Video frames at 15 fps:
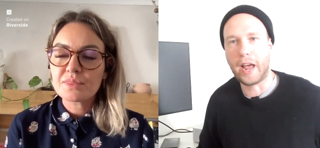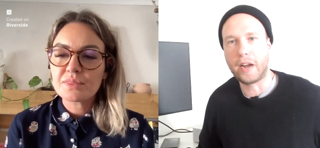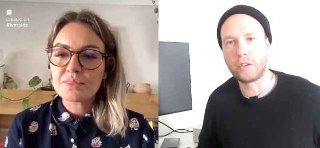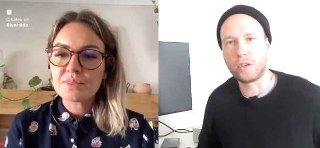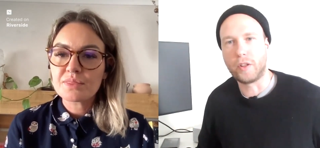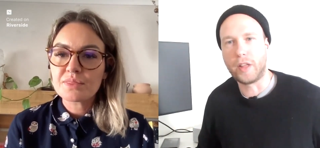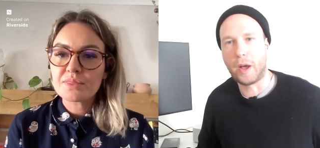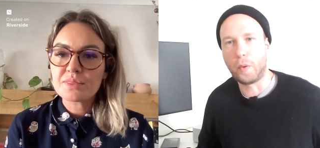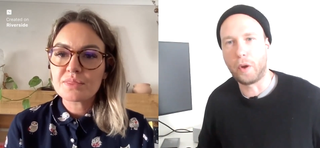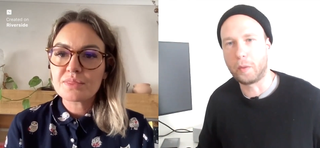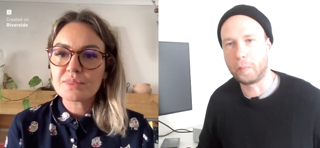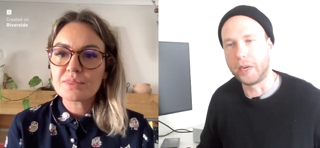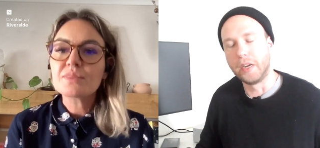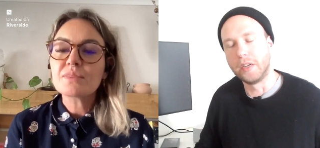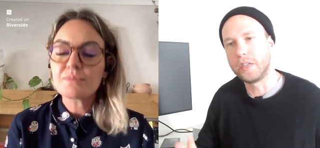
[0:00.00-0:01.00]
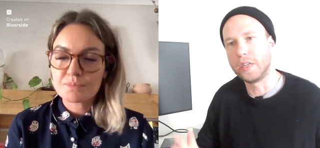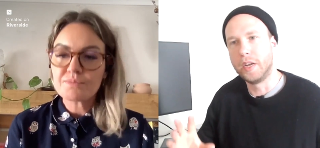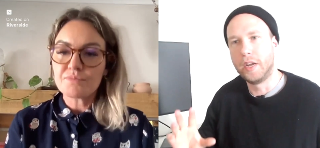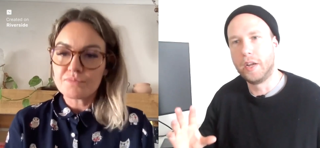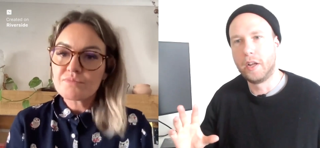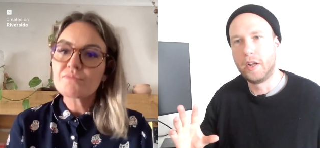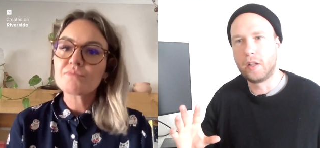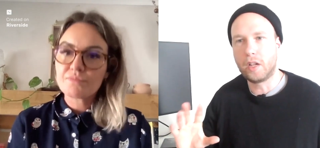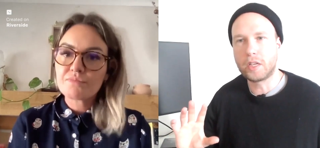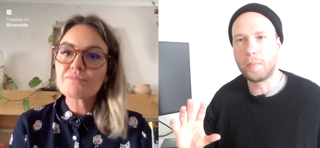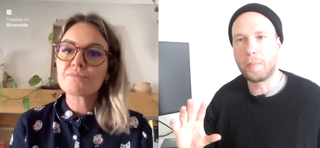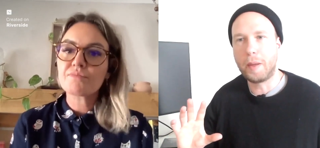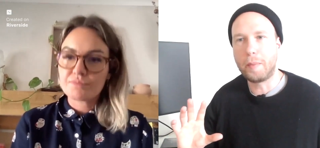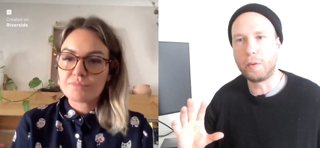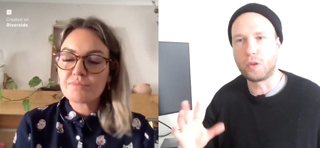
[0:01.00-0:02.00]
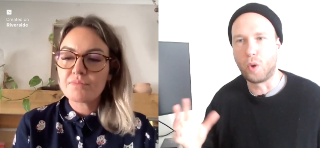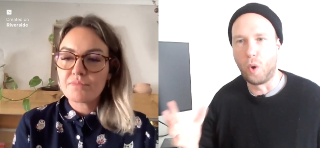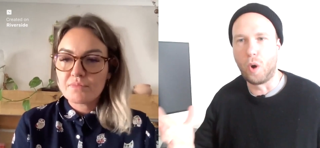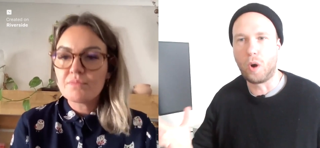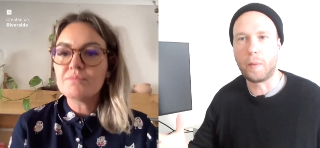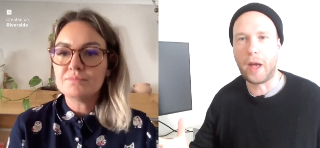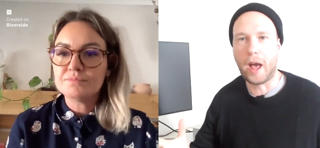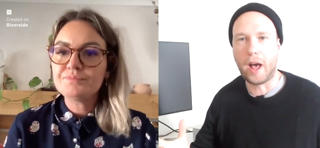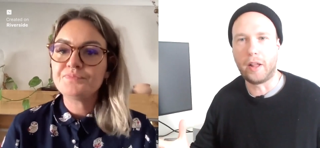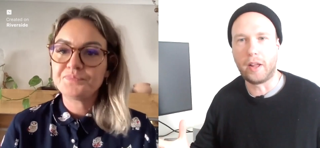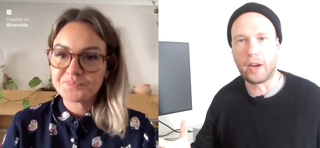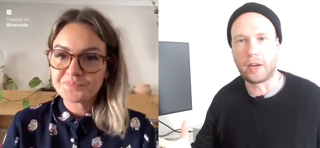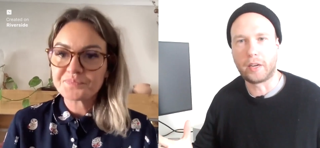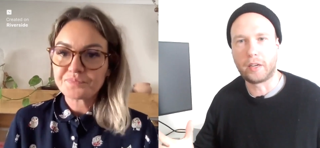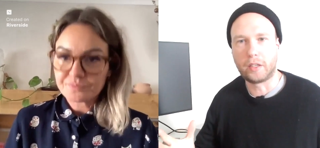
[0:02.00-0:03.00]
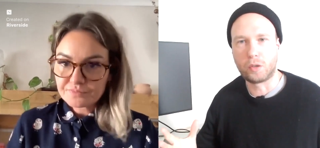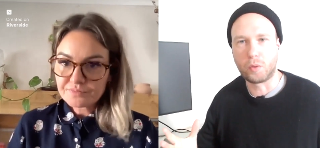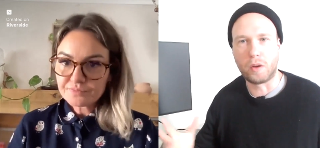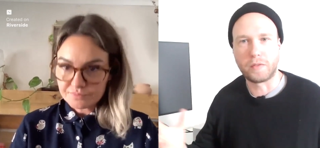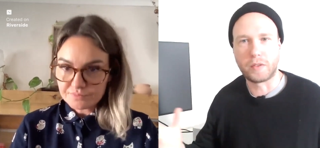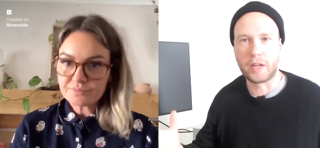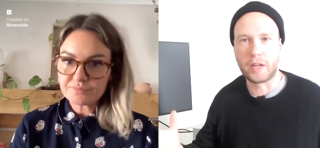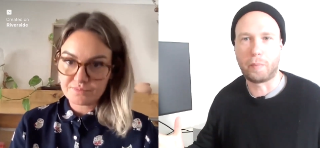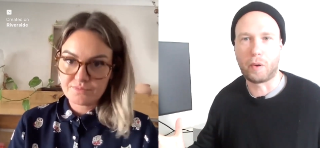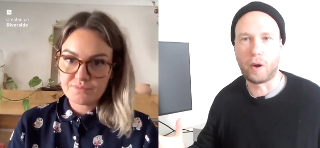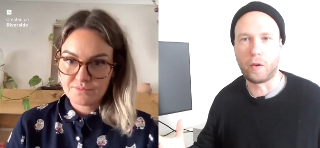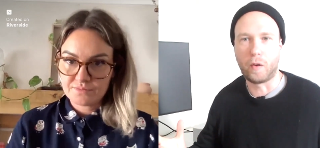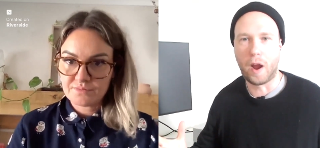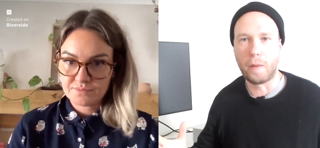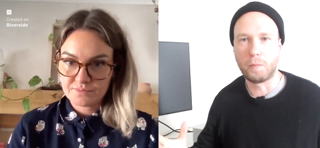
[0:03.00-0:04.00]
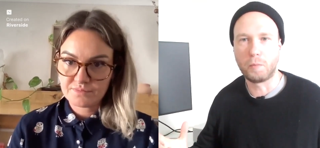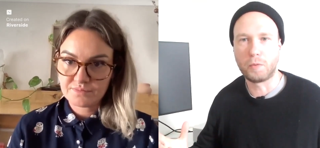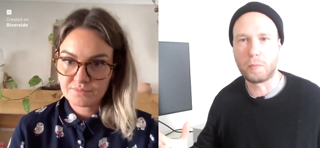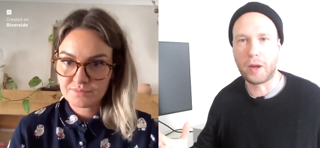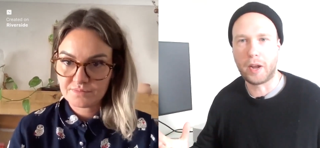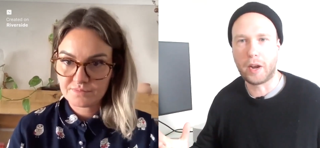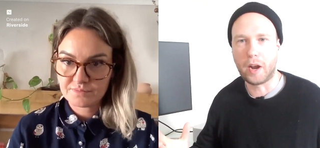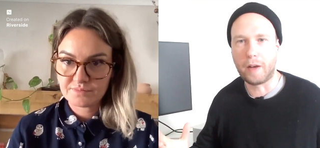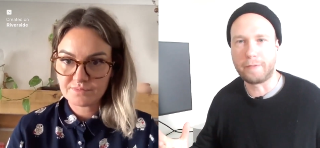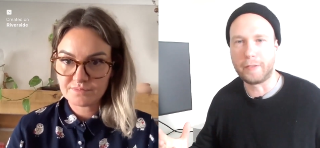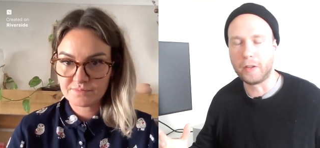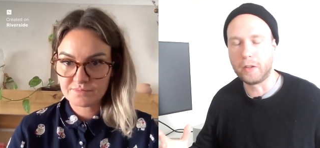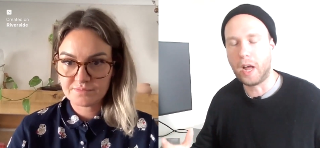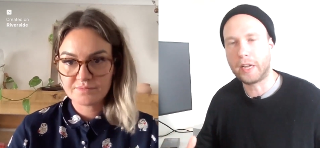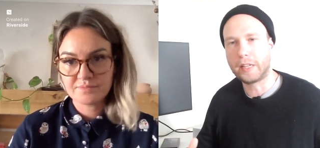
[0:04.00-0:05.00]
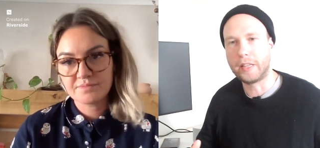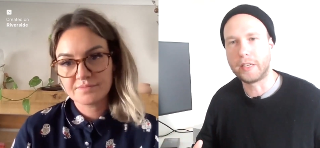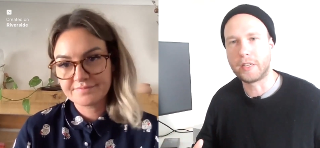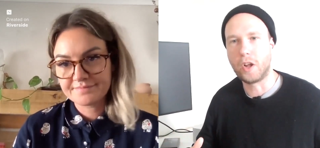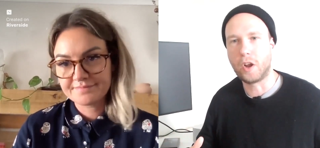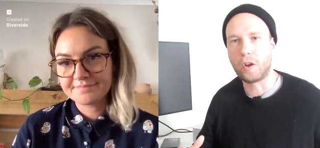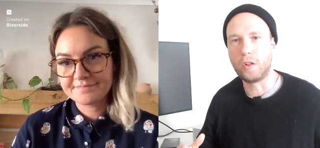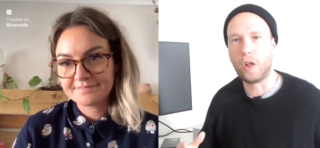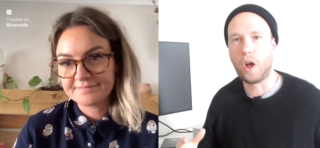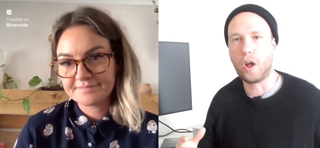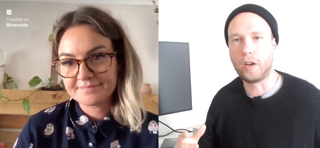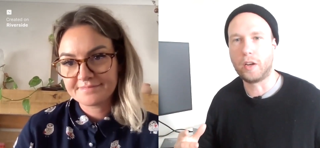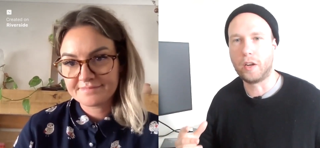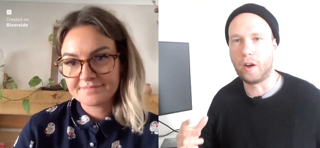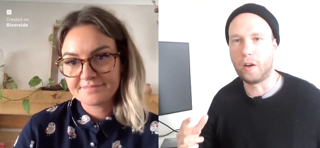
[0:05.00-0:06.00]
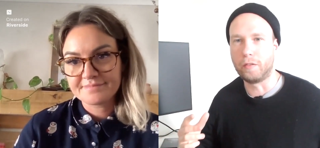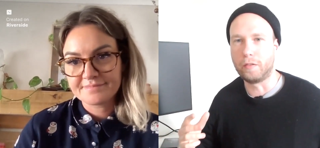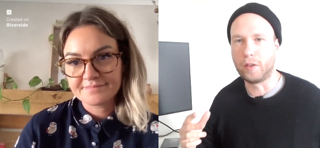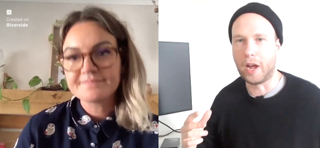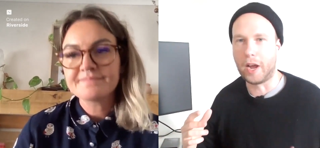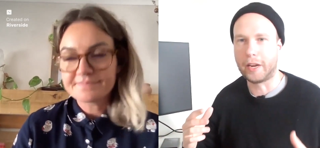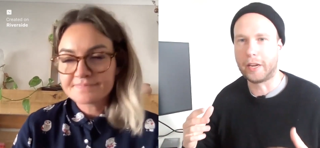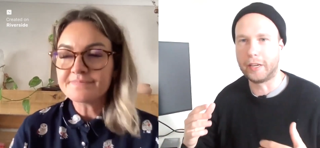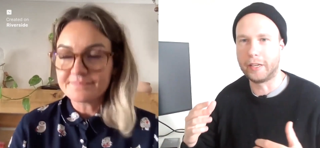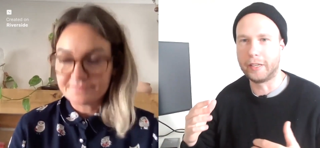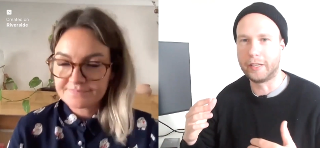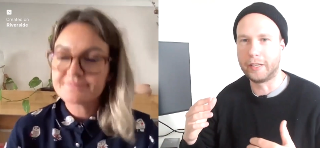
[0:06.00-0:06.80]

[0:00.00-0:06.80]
Speaker 1: like how does all that work? Because lots of people talk about like twelve-step programs, but mm. I feel like there's not a lot of like